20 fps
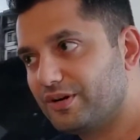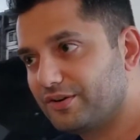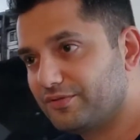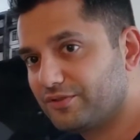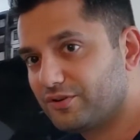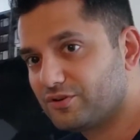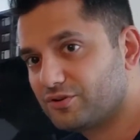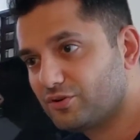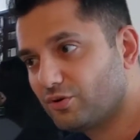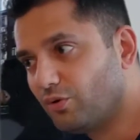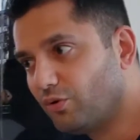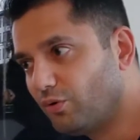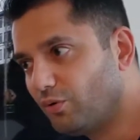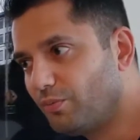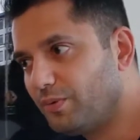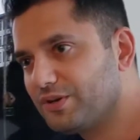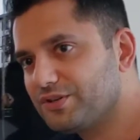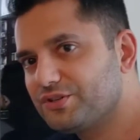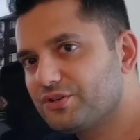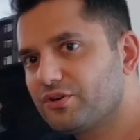If there's a whole
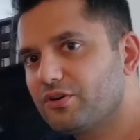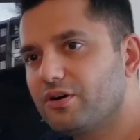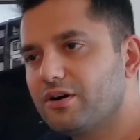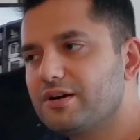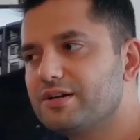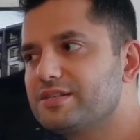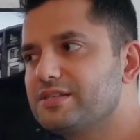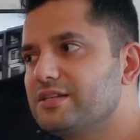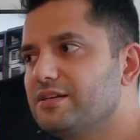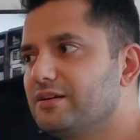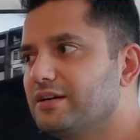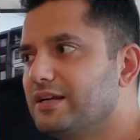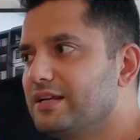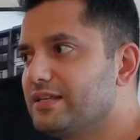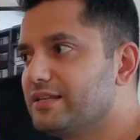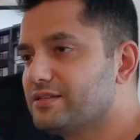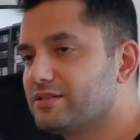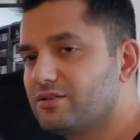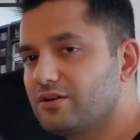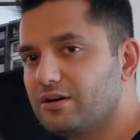bunch of cars here and
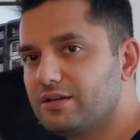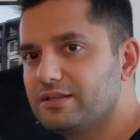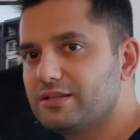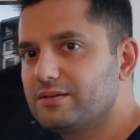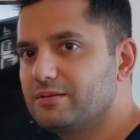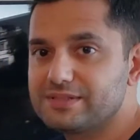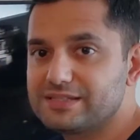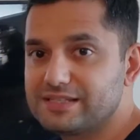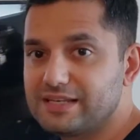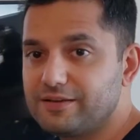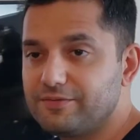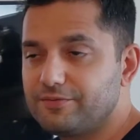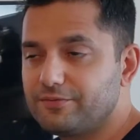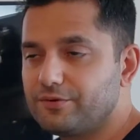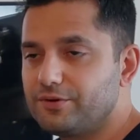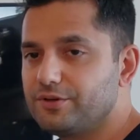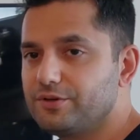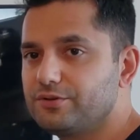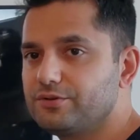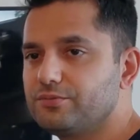it's not safe
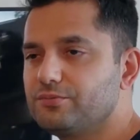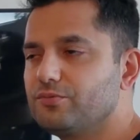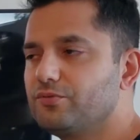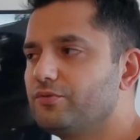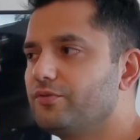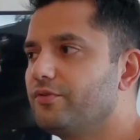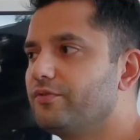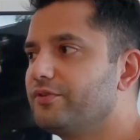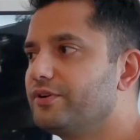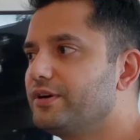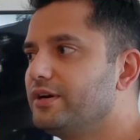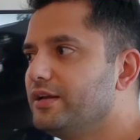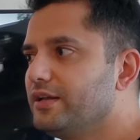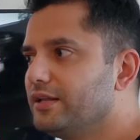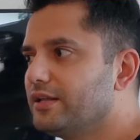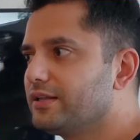for you to move over,